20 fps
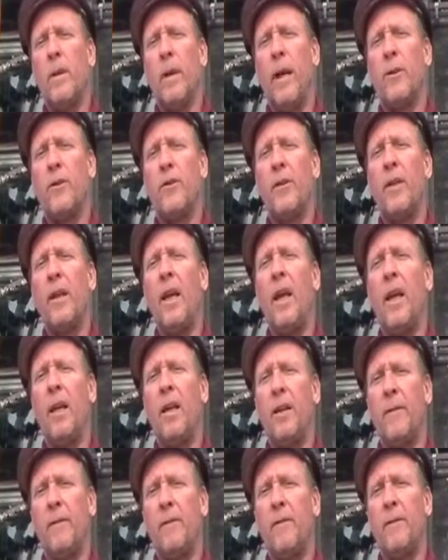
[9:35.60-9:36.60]
extra
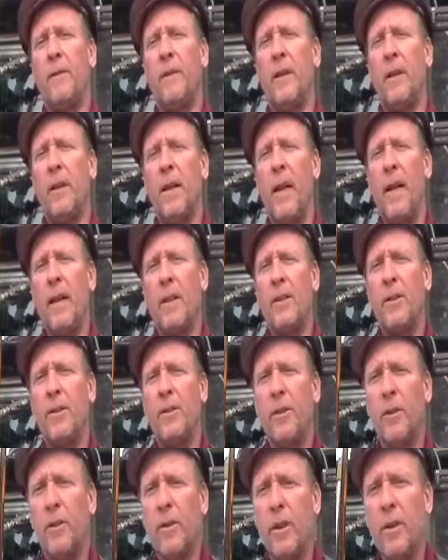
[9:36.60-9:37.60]
gallon of
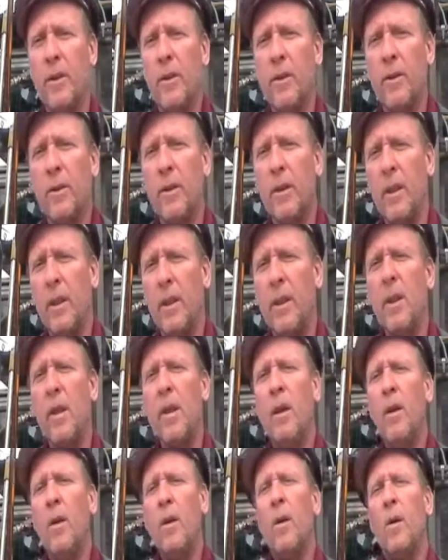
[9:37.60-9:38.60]
acetone into the
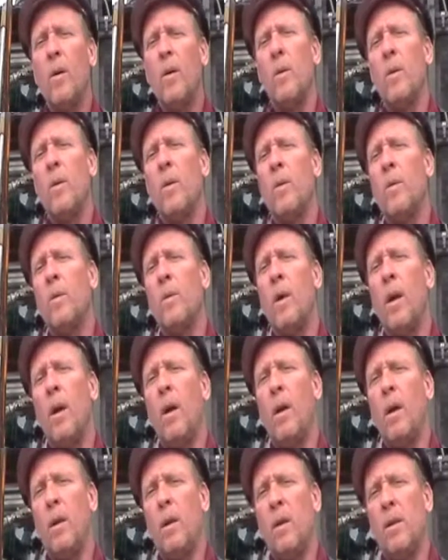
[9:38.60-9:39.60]

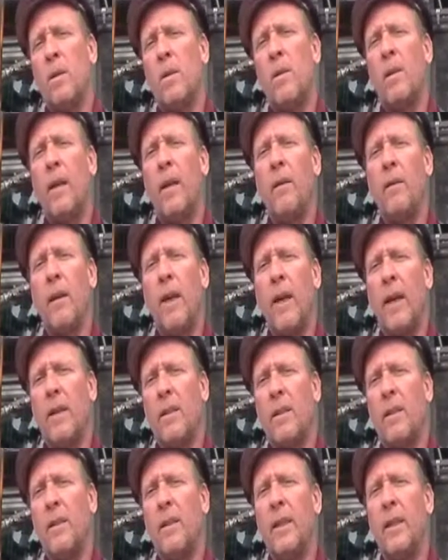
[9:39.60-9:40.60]
stale
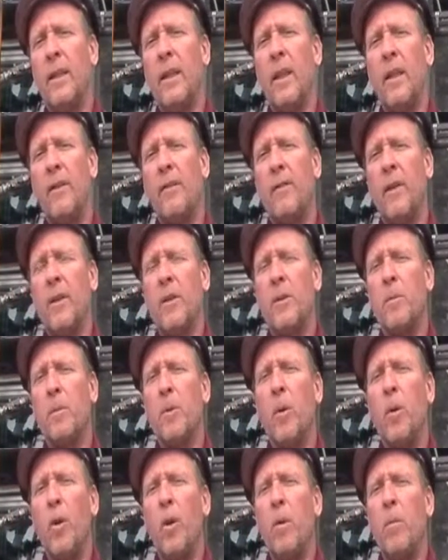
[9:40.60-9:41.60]
gasoline and
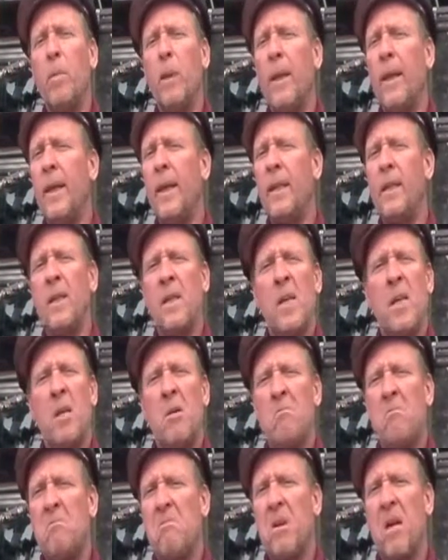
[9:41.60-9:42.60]
vegetable oil blend,
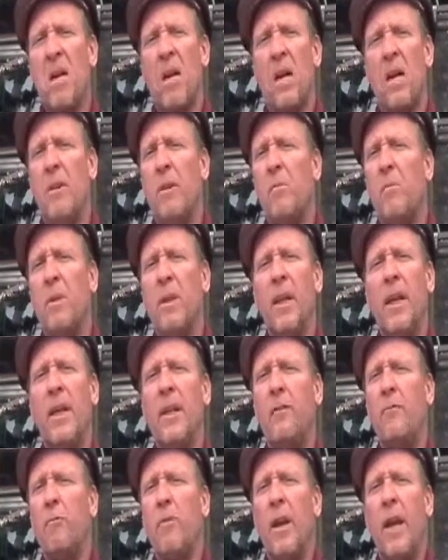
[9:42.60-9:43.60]
the
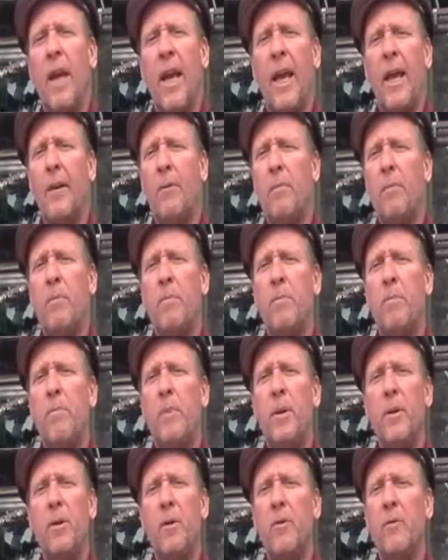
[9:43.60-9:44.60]
blend ran
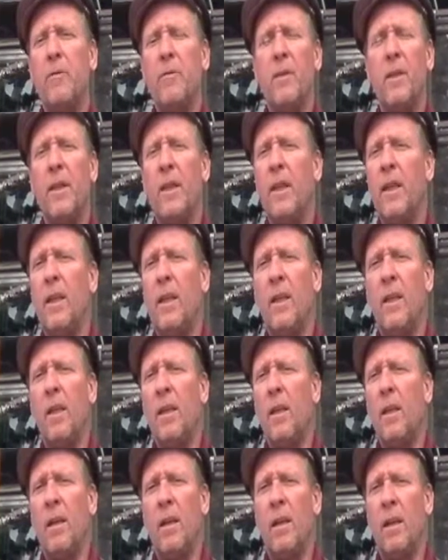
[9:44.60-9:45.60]

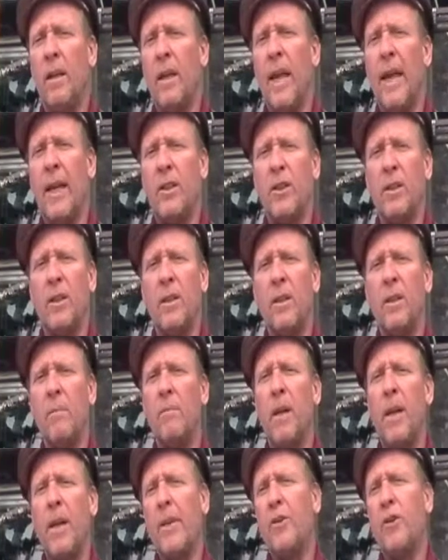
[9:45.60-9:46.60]
beautifully.
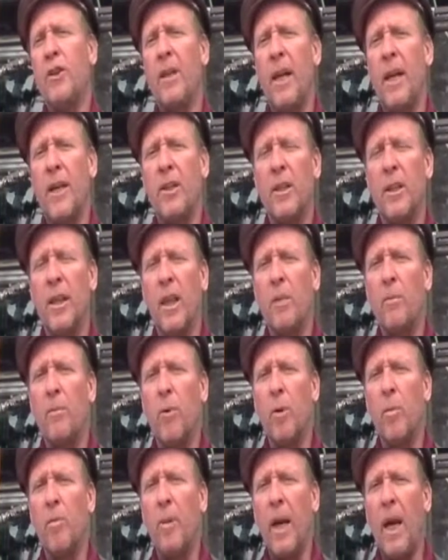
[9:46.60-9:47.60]
My engine actually had
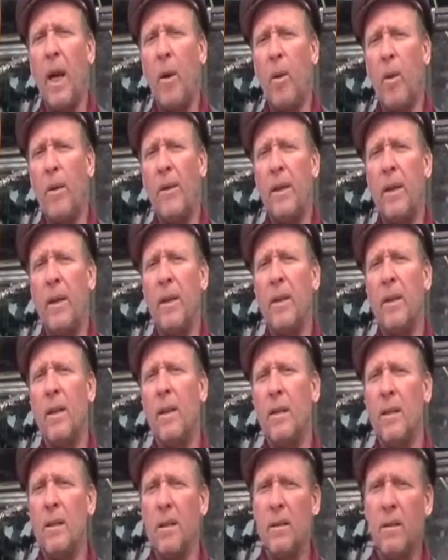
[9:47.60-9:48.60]
more power than it
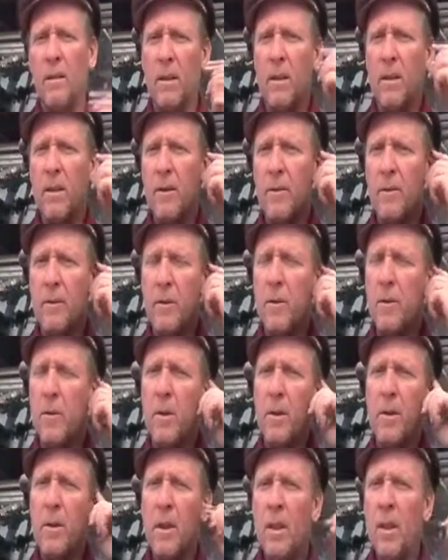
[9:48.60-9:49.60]
does on diesel
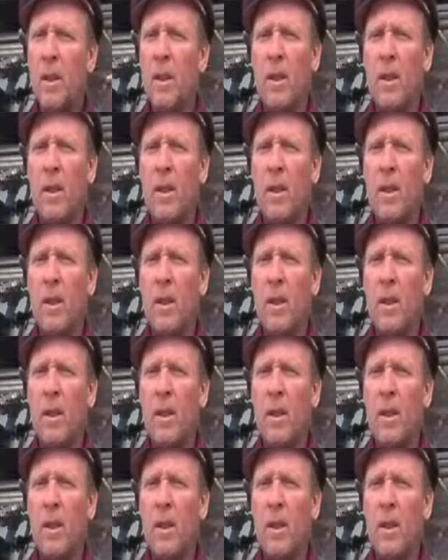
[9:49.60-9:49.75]
fuel,